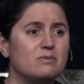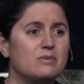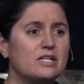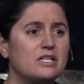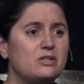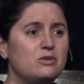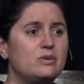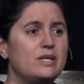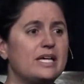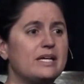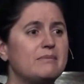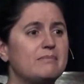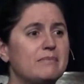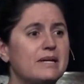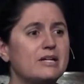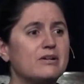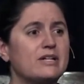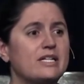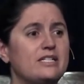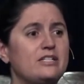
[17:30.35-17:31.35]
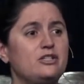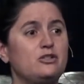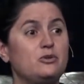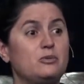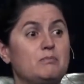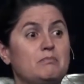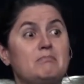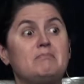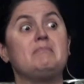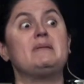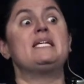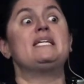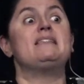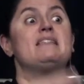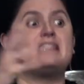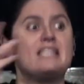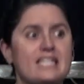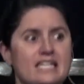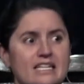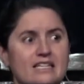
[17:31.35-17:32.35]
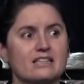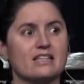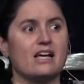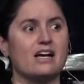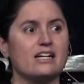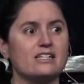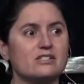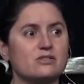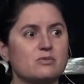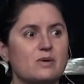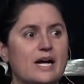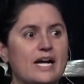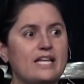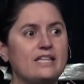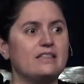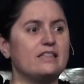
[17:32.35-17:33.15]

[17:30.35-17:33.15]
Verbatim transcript: When you get married, you meet the in laws, right?